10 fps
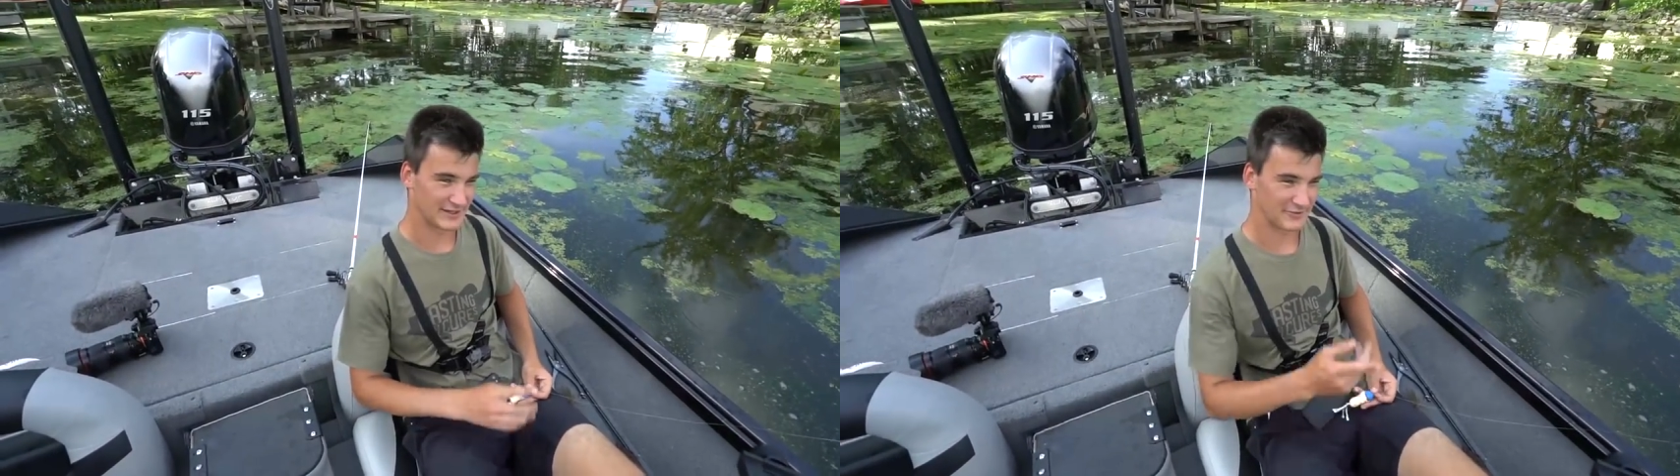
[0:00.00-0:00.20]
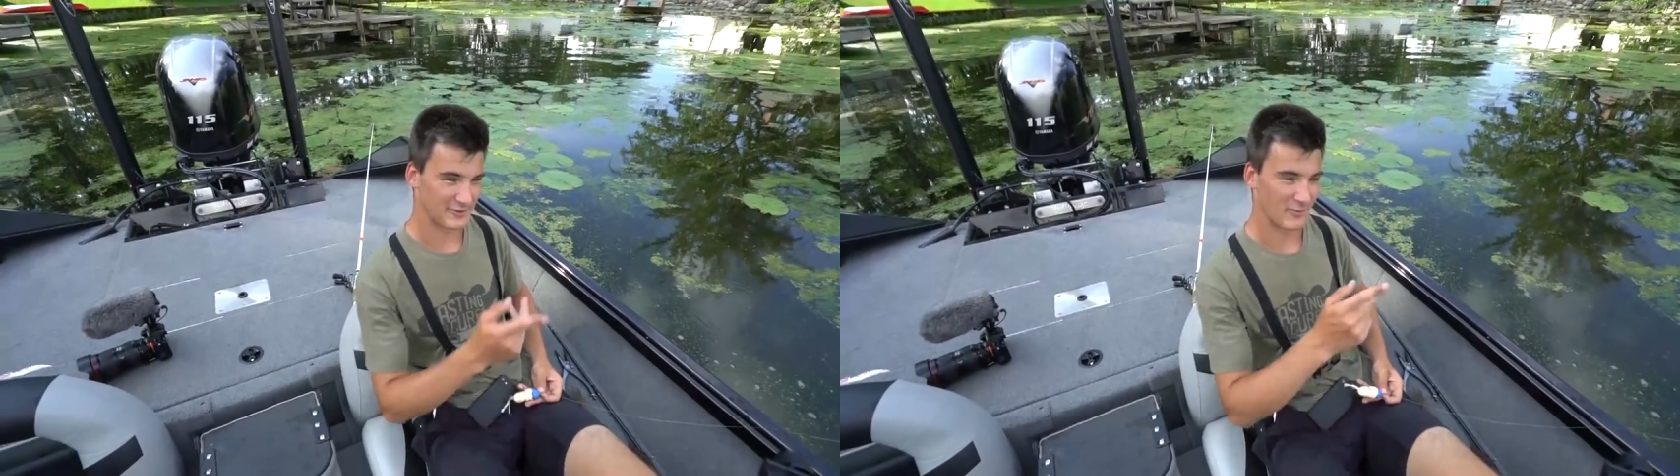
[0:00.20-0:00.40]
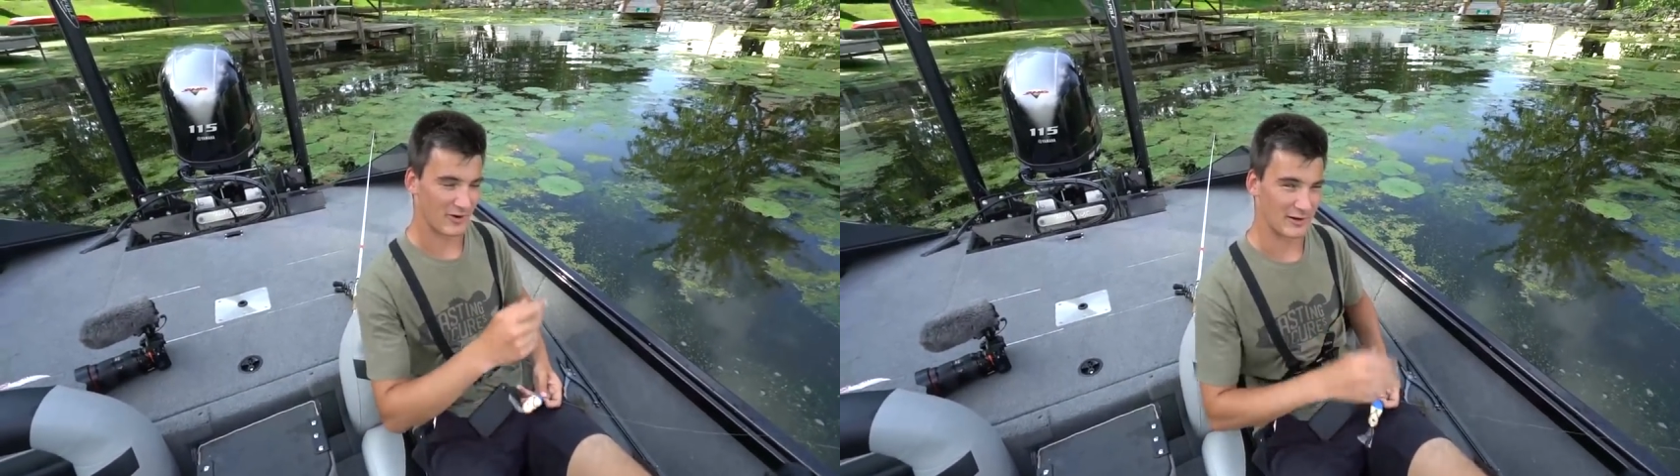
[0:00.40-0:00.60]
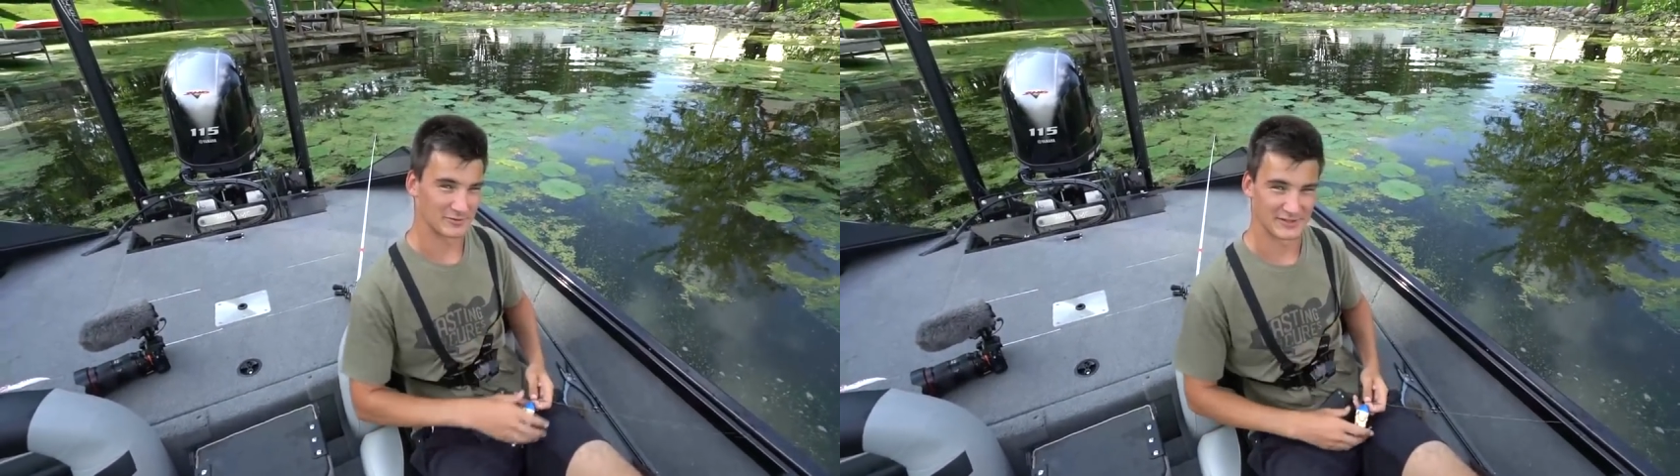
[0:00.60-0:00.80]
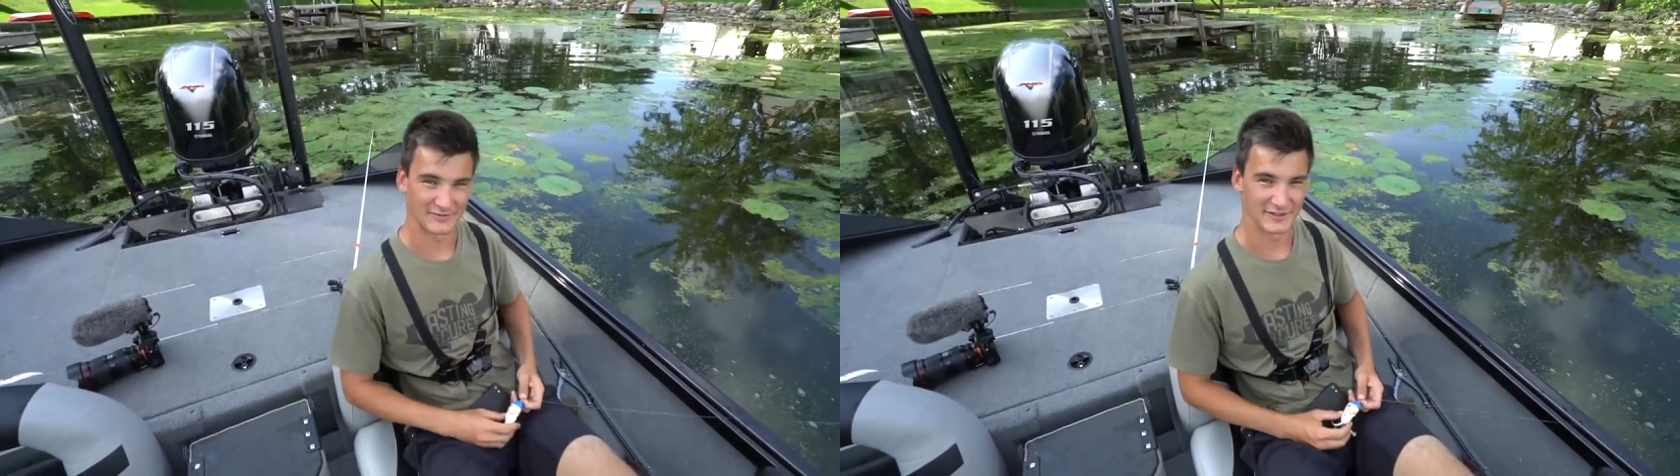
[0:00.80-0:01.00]
got three more
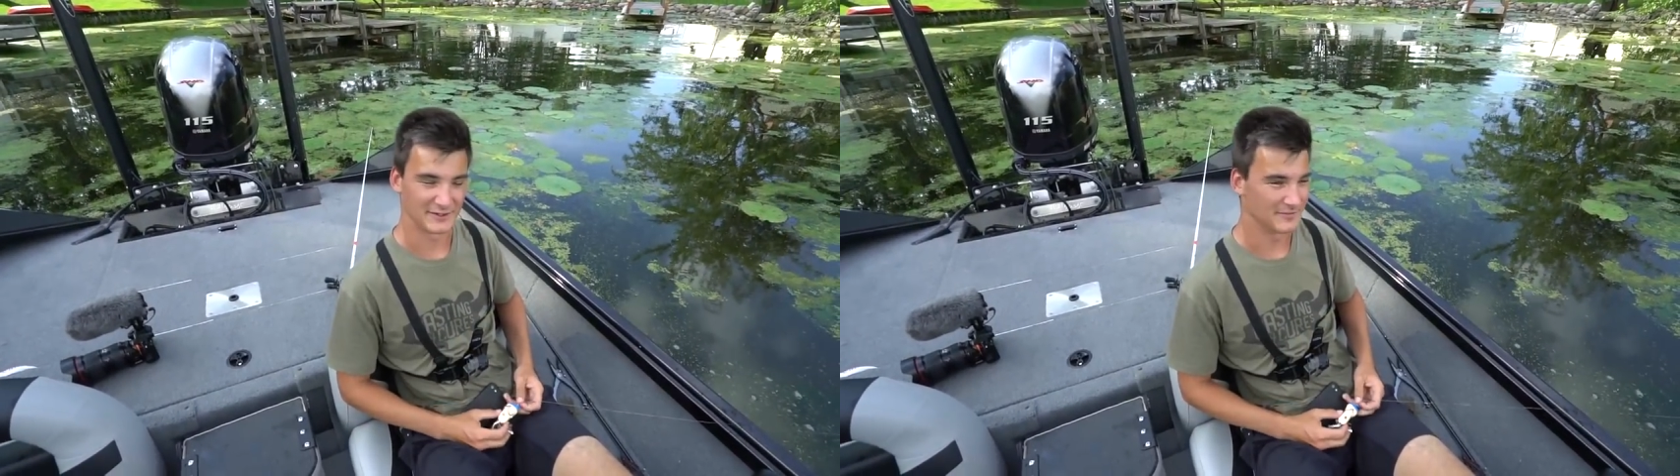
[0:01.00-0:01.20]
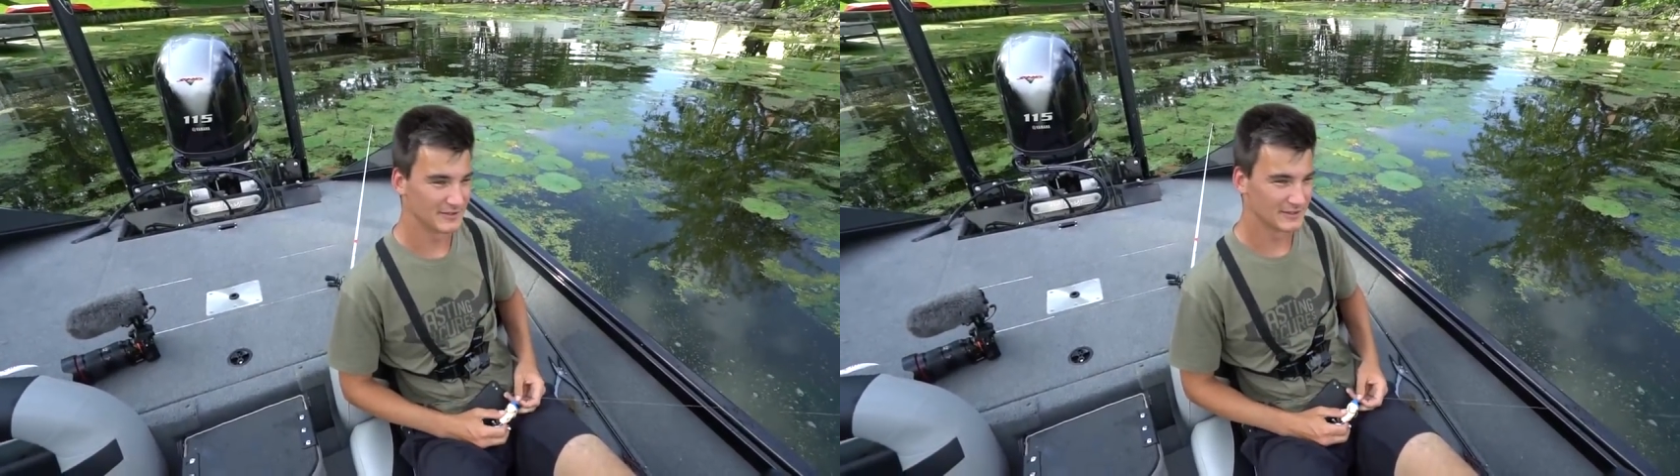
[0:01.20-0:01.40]
hours left in him.